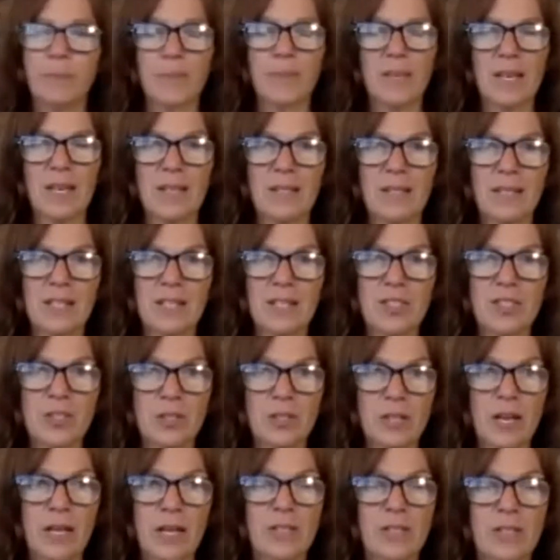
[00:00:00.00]
Unless your
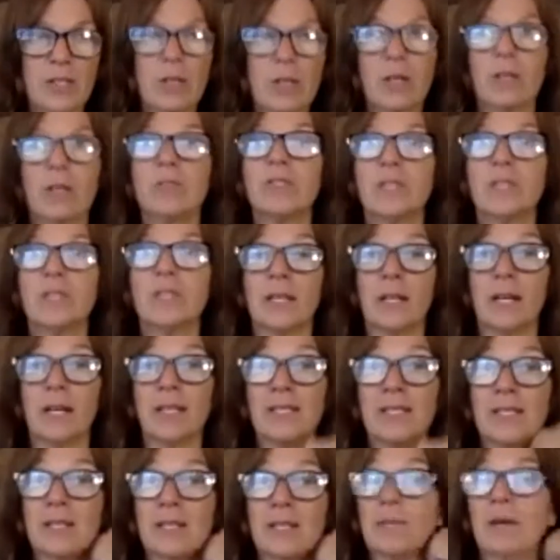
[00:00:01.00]
cats are outside
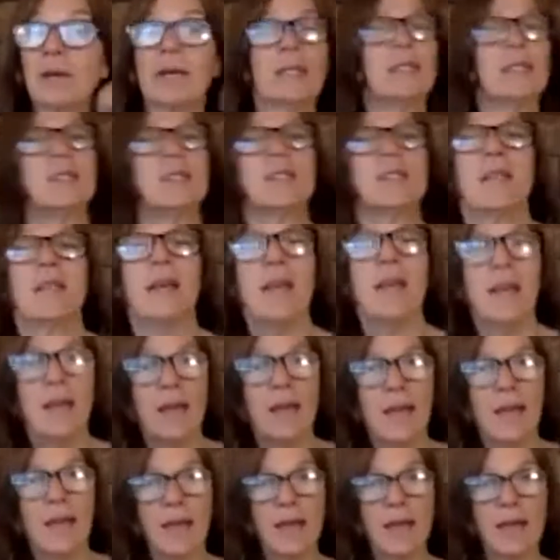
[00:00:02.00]
hunting mice
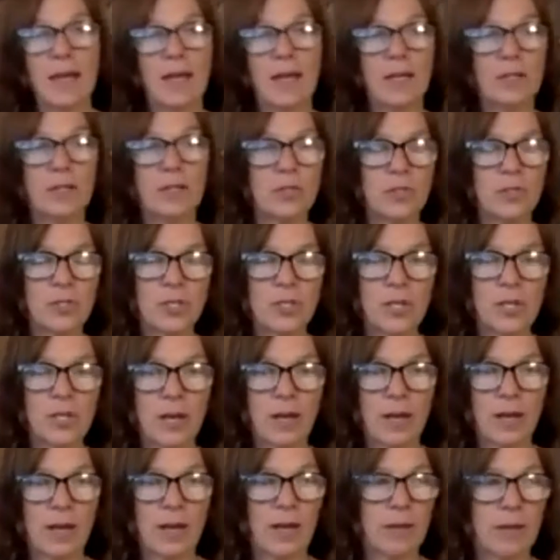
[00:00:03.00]
and
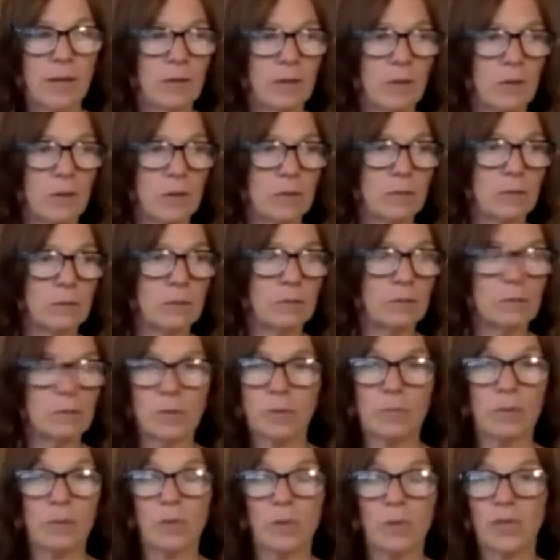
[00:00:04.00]
or
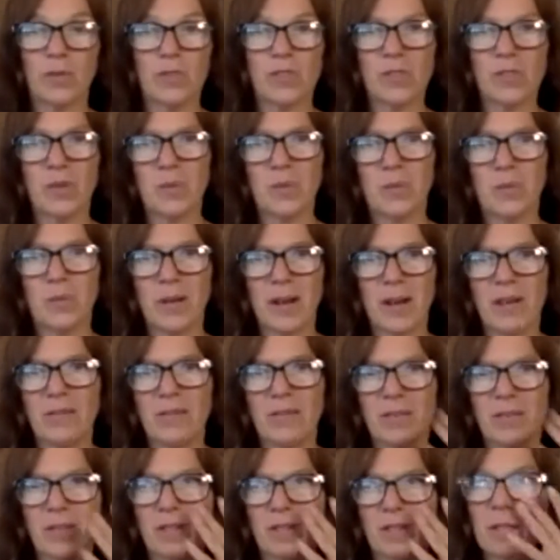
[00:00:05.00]
birds or
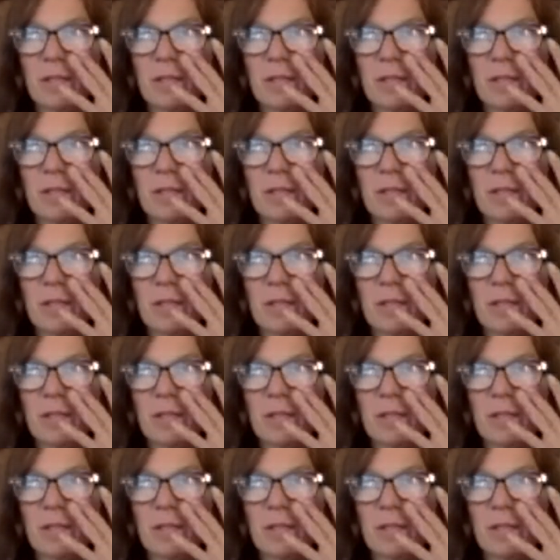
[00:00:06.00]
whatever,